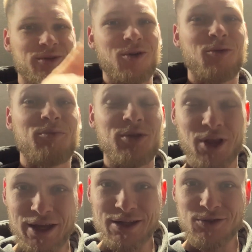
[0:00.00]
Hope you
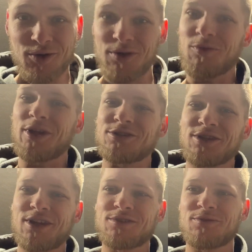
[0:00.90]
like this one, and we'll catch you on the
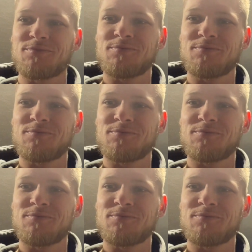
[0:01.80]
next one.